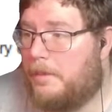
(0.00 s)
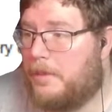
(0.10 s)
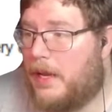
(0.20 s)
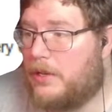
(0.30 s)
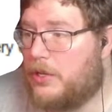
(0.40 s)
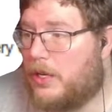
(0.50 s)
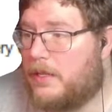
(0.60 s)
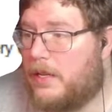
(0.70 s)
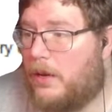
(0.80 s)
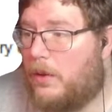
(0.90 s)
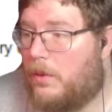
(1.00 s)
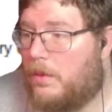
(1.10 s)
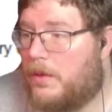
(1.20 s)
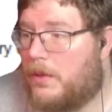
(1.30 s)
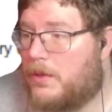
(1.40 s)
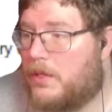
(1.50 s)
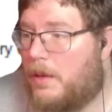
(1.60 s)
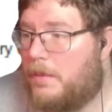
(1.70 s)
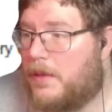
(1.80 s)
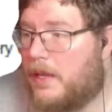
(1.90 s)
As you can tell, there's
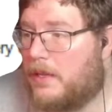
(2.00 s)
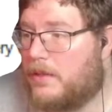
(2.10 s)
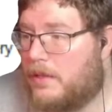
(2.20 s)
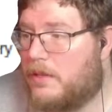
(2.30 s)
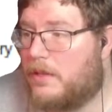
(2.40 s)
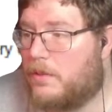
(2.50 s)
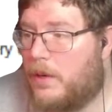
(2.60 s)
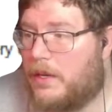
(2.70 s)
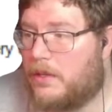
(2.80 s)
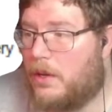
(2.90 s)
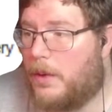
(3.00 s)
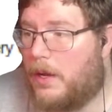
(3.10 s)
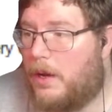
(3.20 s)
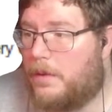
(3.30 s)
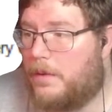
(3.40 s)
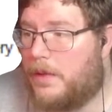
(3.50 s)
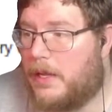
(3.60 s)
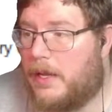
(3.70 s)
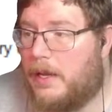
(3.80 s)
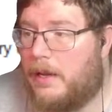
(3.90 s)
some things. This is what it's going off of,
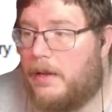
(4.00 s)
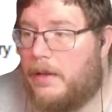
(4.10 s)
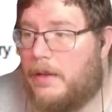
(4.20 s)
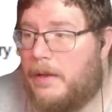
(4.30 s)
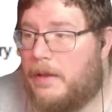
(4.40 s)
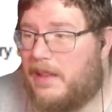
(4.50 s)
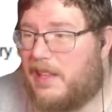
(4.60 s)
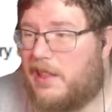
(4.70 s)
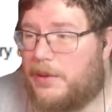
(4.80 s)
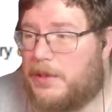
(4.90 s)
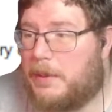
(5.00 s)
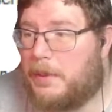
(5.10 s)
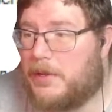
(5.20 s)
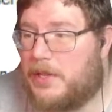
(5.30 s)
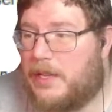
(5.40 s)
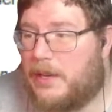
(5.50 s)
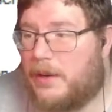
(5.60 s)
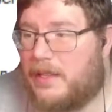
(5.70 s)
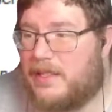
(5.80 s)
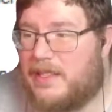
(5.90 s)
the like 13%
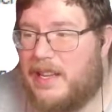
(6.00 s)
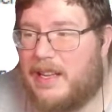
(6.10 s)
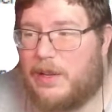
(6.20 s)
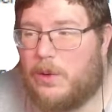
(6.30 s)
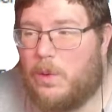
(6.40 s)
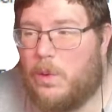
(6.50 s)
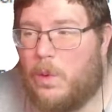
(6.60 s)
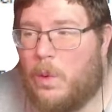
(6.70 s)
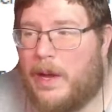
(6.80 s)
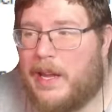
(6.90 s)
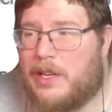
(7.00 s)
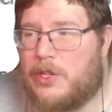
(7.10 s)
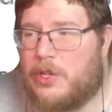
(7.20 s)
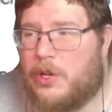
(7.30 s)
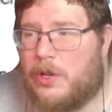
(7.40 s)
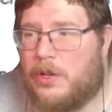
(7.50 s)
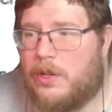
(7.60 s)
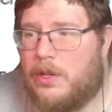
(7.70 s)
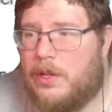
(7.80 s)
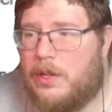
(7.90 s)
here. It's not quite
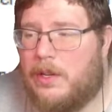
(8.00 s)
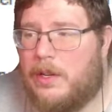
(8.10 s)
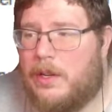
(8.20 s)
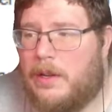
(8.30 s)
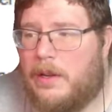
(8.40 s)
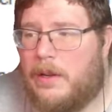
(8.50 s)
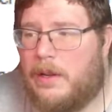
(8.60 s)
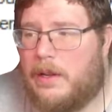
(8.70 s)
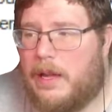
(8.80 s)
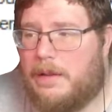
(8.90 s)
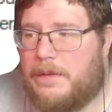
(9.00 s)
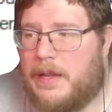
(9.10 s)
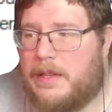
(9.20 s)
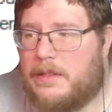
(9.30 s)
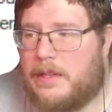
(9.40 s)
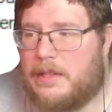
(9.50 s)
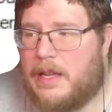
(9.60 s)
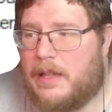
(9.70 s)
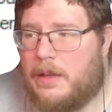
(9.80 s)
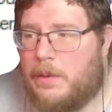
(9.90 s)
sure if that's
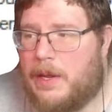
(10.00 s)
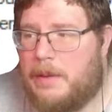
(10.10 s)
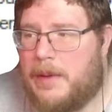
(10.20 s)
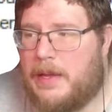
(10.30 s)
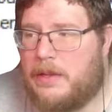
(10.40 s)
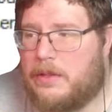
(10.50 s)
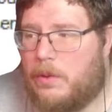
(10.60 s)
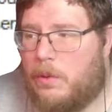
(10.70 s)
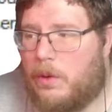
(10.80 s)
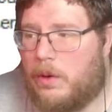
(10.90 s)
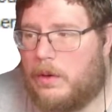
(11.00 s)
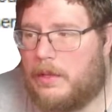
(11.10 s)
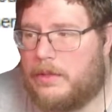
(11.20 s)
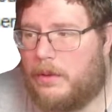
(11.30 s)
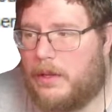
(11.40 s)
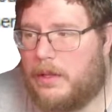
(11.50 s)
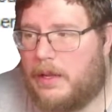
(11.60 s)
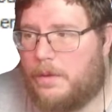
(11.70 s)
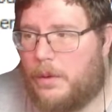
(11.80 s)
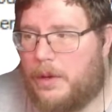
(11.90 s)
exactly what I meant, or it's only
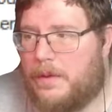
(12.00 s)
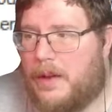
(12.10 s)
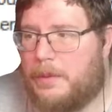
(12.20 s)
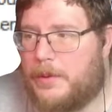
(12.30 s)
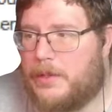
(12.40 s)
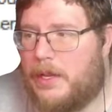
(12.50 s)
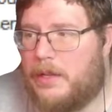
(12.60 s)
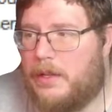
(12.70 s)
like 45%.